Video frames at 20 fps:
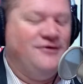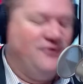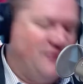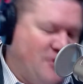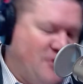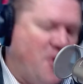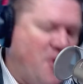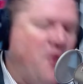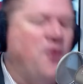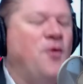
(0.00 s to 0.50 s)

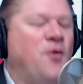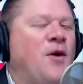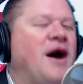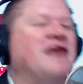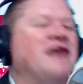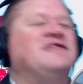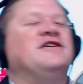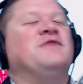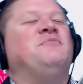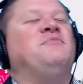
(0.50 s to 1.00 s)
Go
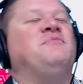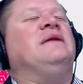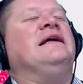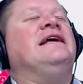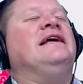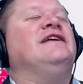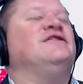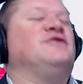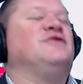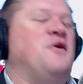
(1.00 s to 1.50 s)
watch it.
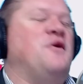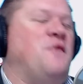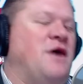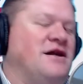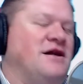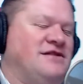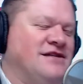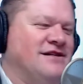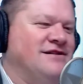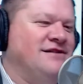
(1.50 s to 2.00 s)
Please go
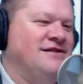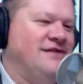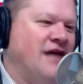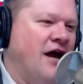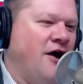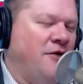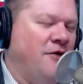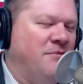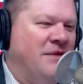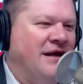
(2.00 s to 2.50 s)
watch it and
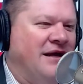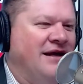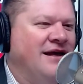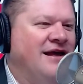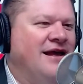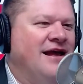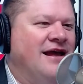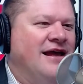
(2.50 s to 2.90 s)
tell me